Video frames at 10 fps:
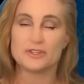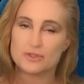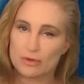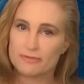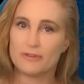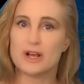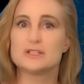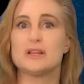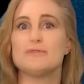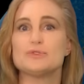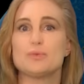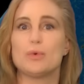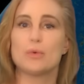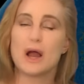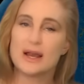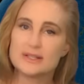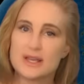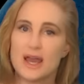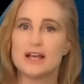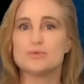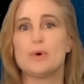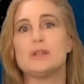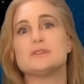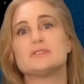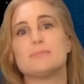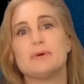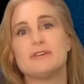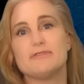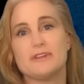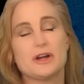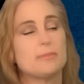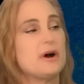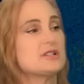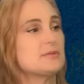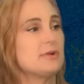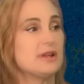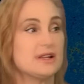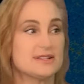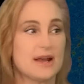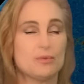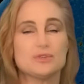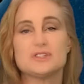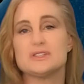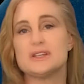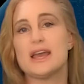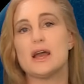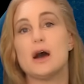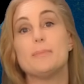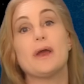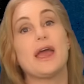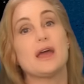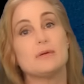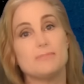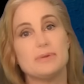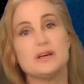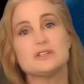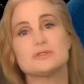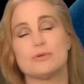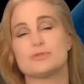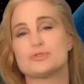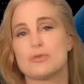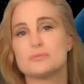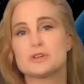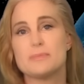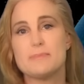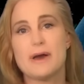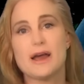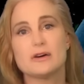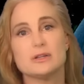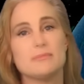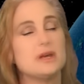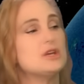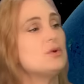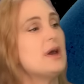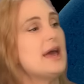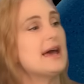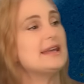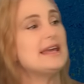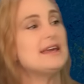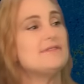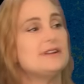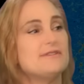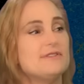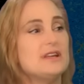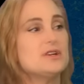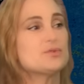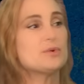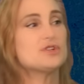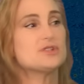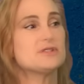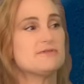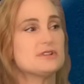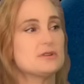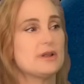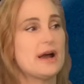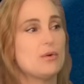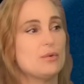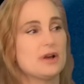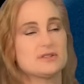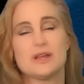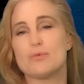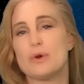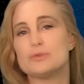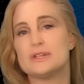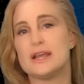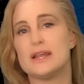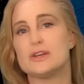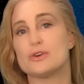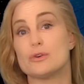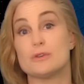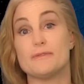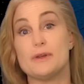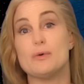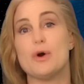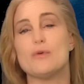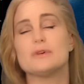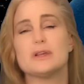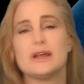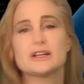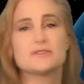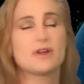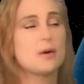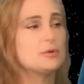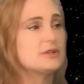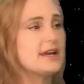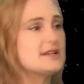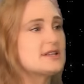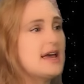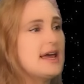solar flux levels will rise, as well as the big flare possibilities that will stay up, and big solar storms could be back on the menu. And even if these regions fizzle out as they rotate into Earth view over the next couple days,